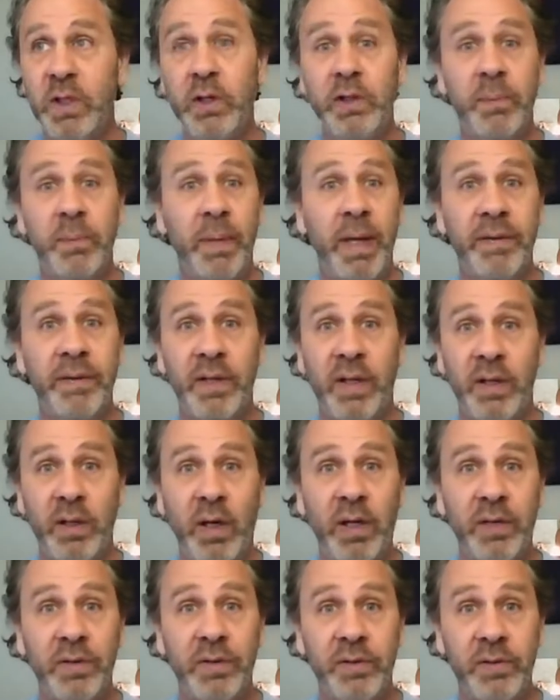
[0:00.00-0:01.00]
depends on
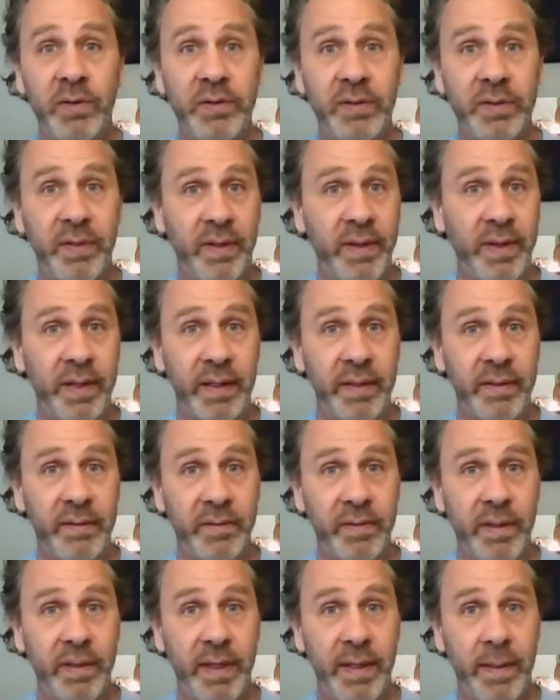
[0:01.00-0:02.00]
all sorts of things,
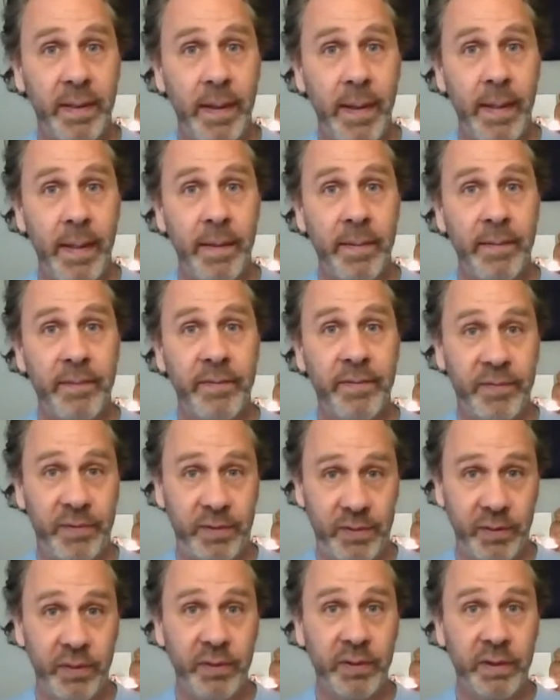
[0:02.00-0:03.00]
right?
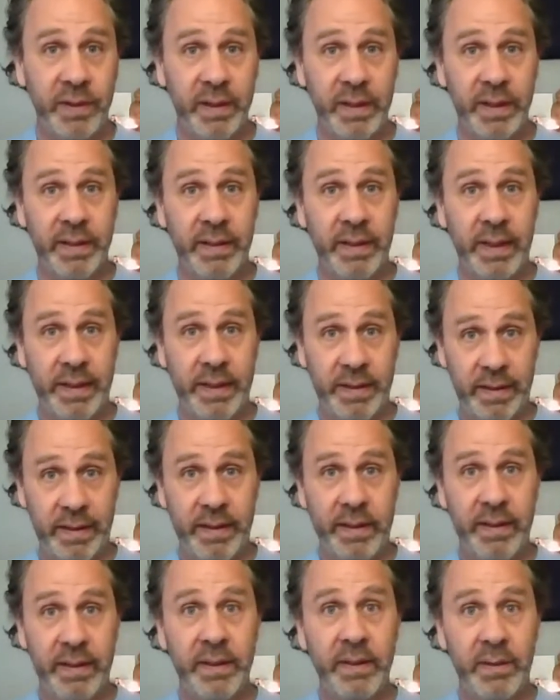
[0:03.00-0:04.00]
Certainly, like,
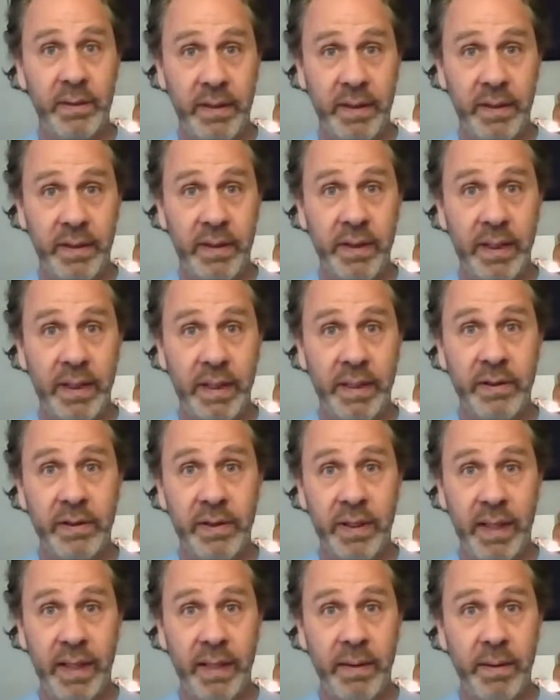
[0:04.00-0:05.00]
the
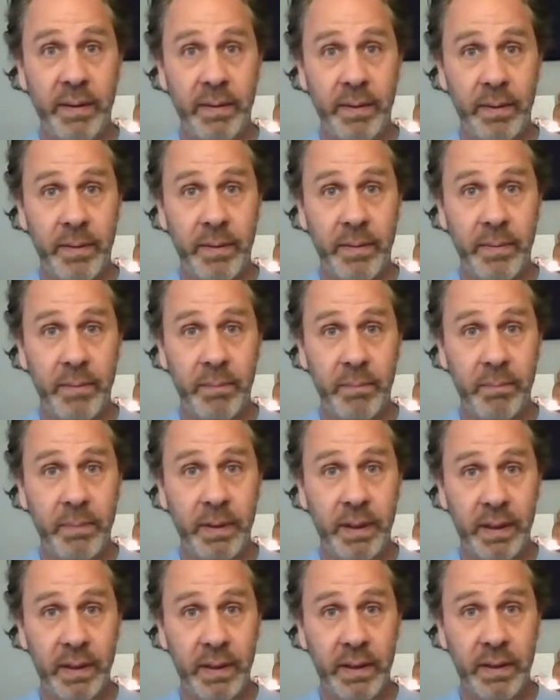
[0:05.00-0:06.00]
internet
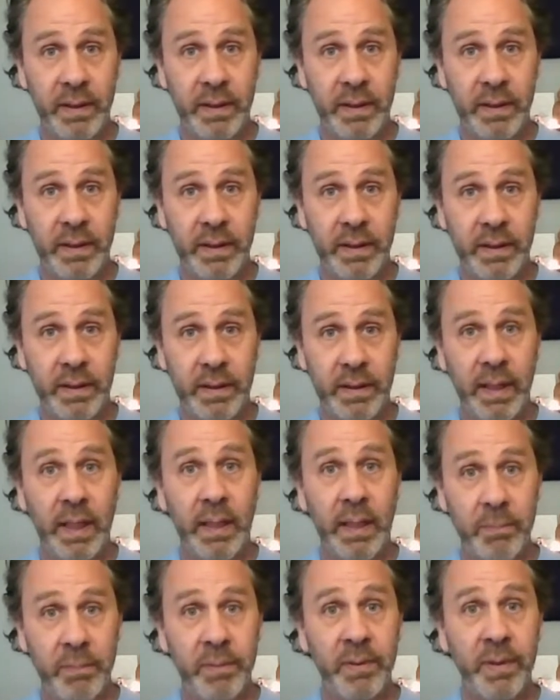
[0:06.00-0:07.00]
being
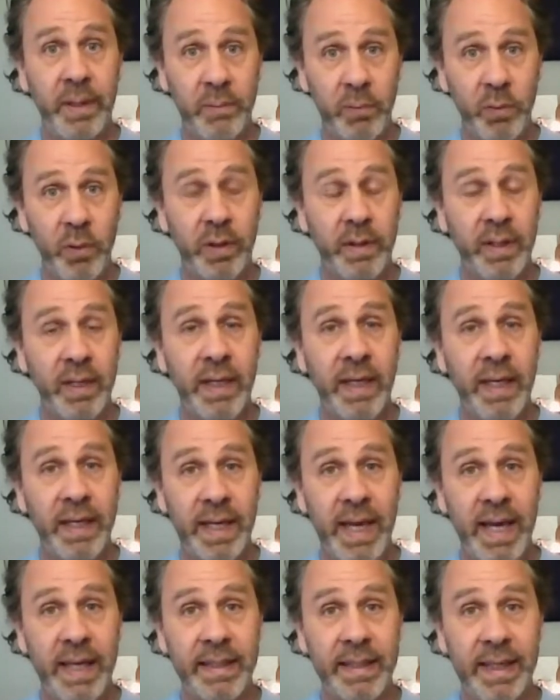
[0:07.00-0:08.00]
up and working and
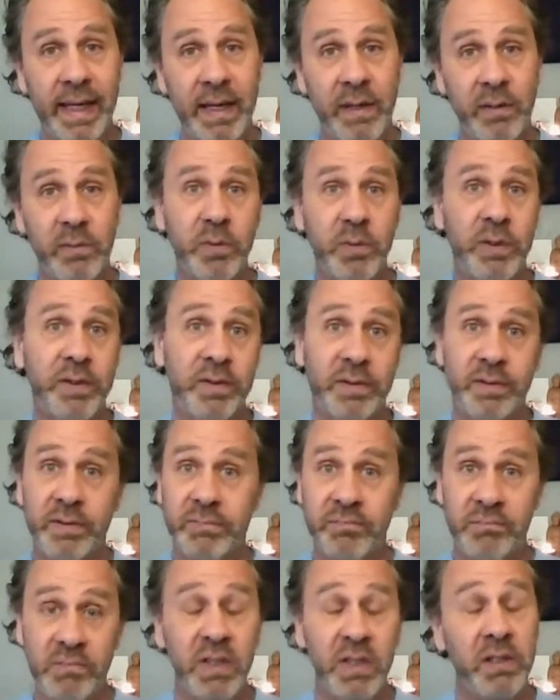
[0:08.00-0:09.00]
not down,
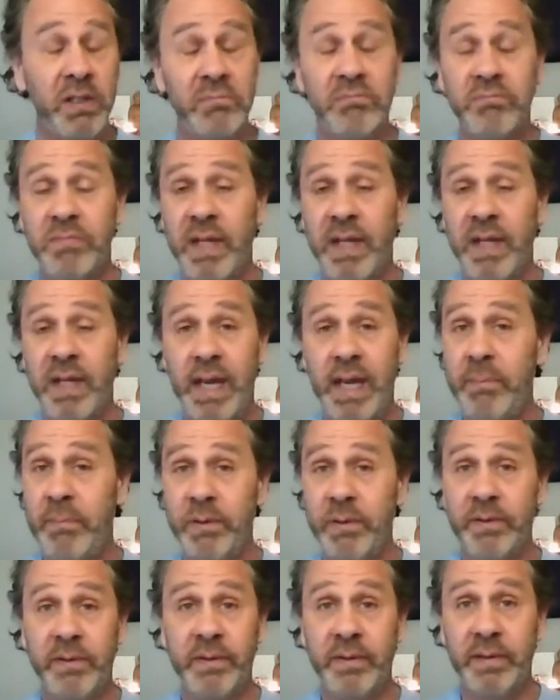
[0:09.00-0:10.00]
which, that
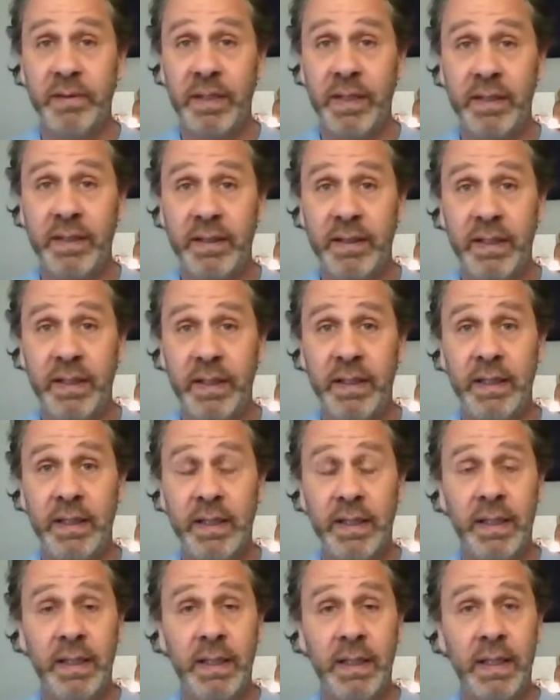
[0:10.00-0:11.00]
happens.
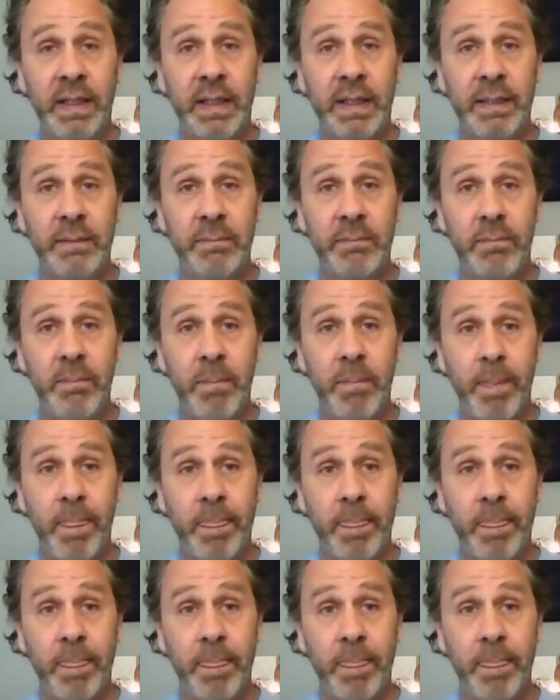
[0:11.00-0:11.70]
Um,